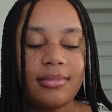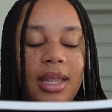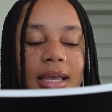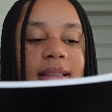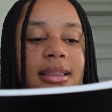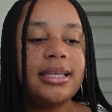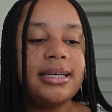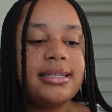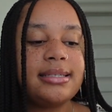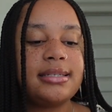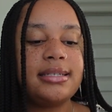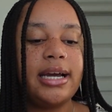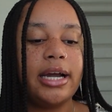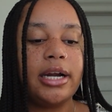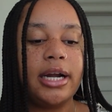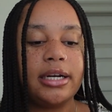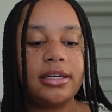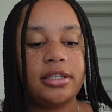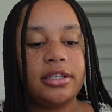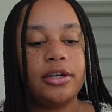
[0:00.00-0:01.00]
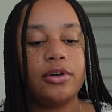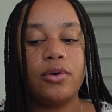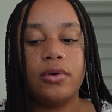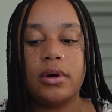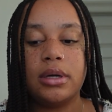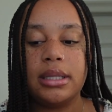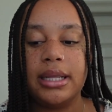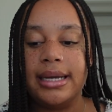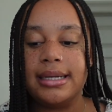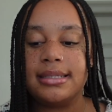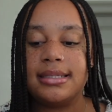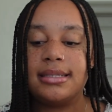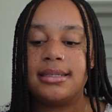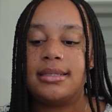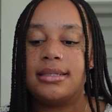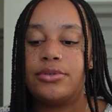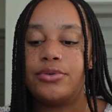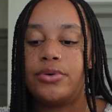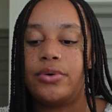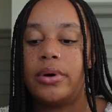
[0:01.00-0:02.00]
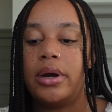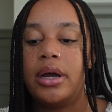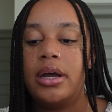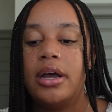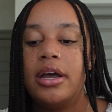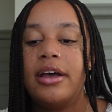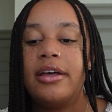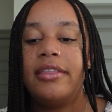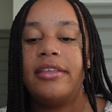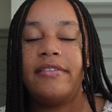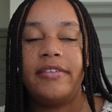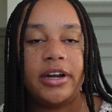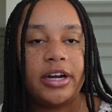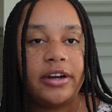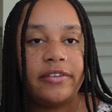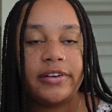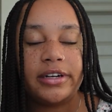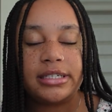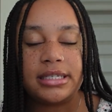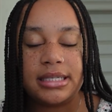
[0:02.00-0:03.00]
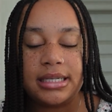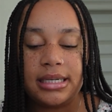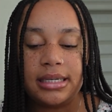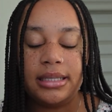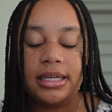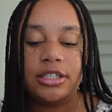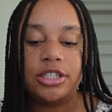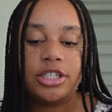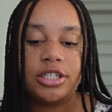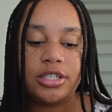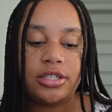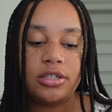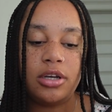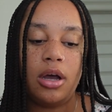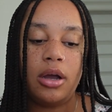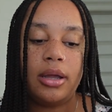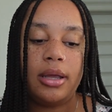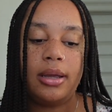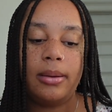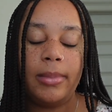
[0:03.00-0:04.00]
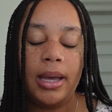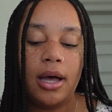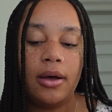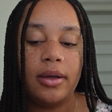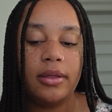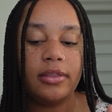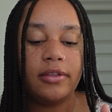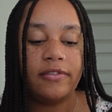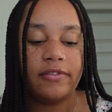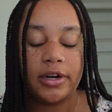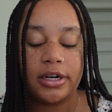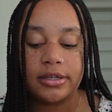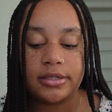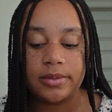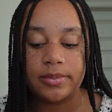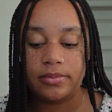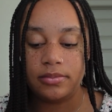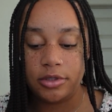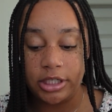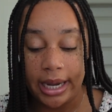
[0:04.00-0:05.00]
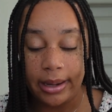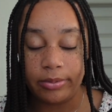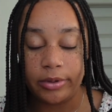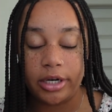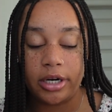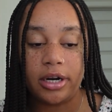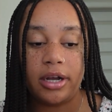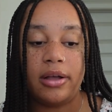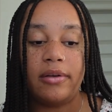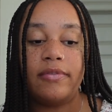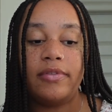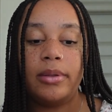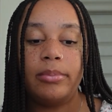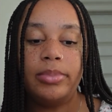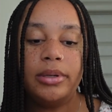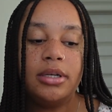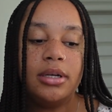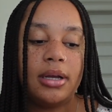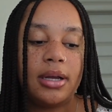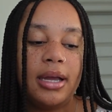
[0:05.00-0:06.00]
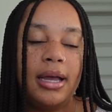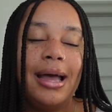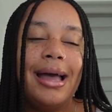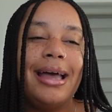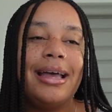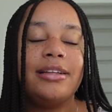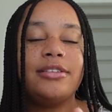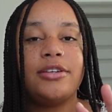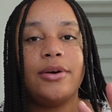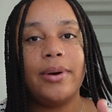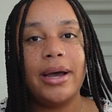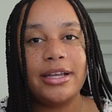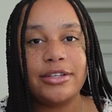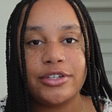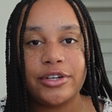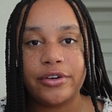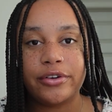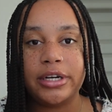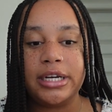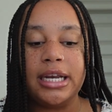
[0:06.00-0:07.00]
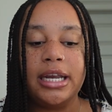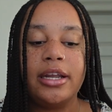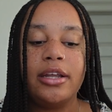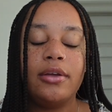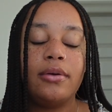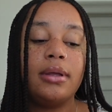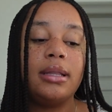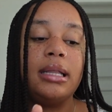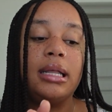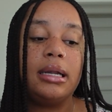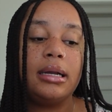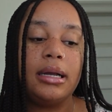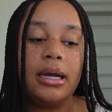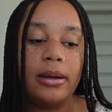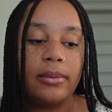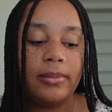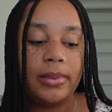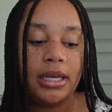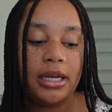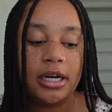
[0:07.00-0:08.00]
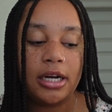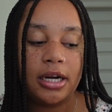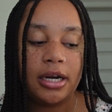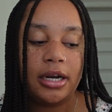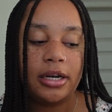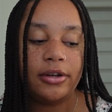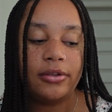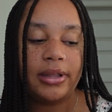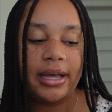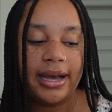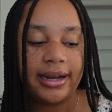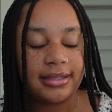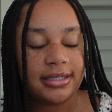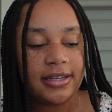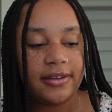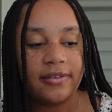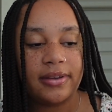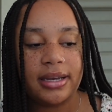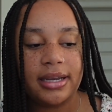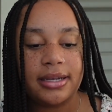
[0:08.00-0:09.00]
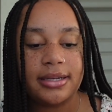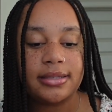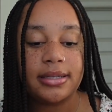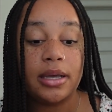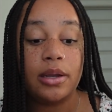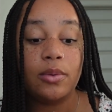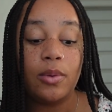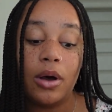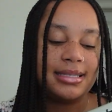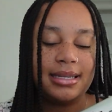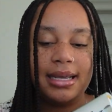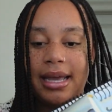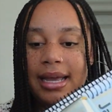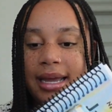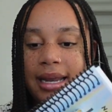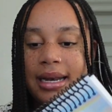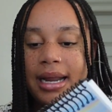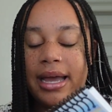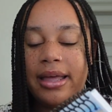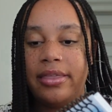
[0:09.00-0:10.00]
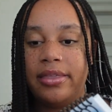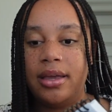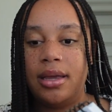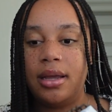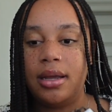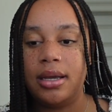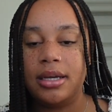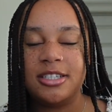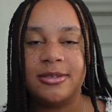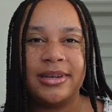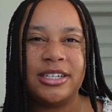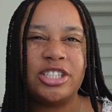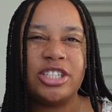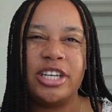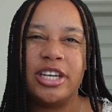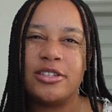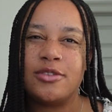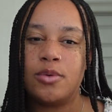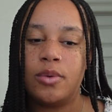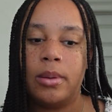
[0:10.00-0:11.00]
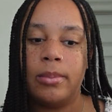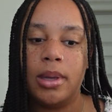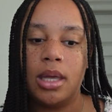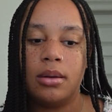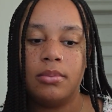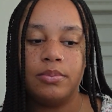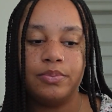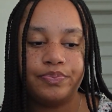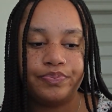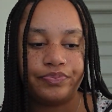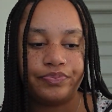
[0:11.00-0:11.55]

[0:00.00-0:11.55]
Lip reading: this directly correlates to the very first thing that she's talking about in the first chapter of the book. And so as you're reading, you can then come here and do the activities. And I think, especially as women,